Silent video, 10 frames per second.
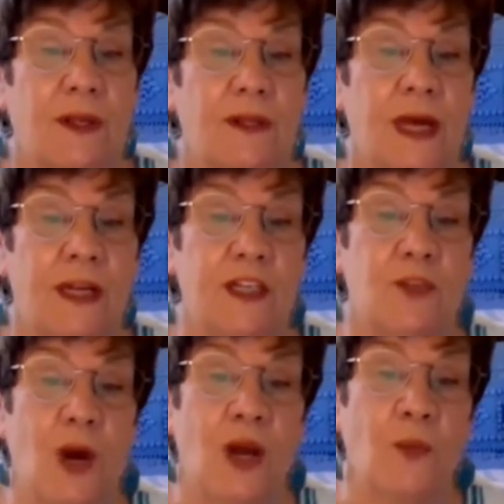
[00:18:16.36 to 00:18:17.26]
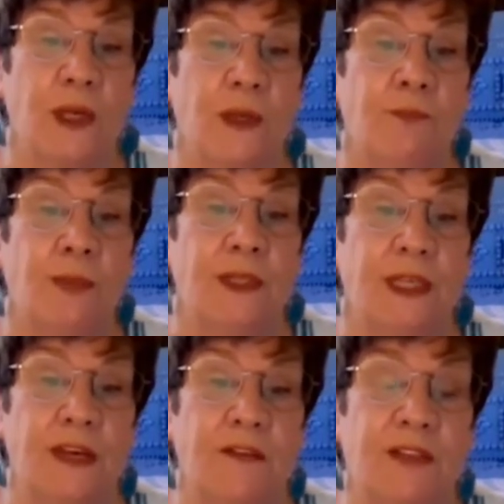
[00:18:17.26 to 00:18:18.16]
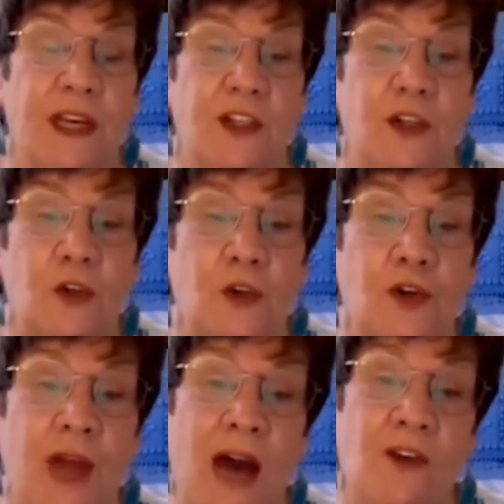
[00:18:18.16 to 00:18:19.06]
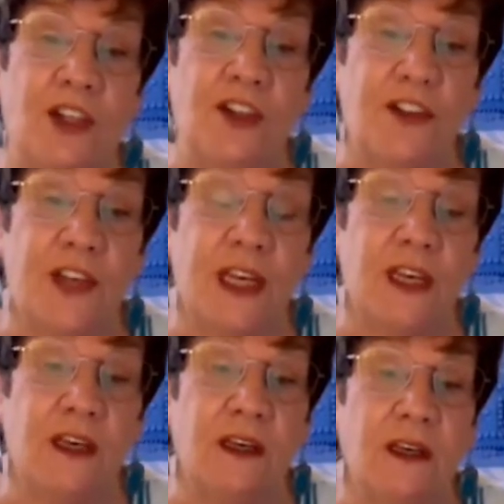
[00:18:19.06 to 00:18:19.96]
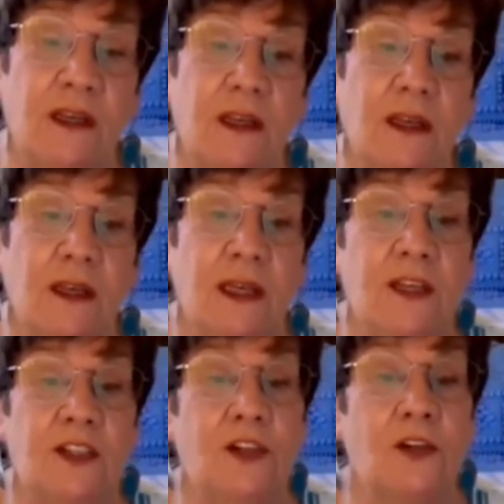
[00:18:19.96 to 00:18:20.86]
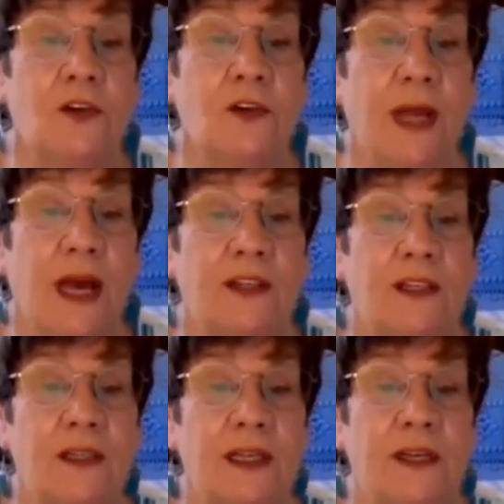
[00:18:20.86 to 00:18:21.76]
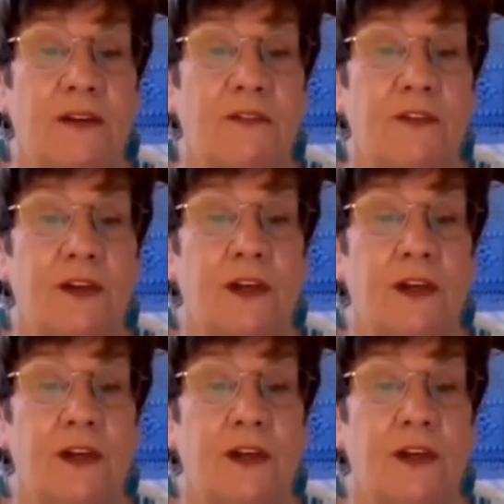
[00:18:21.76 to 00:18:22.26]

That is why we believe that to learn how to think is to learn how to live,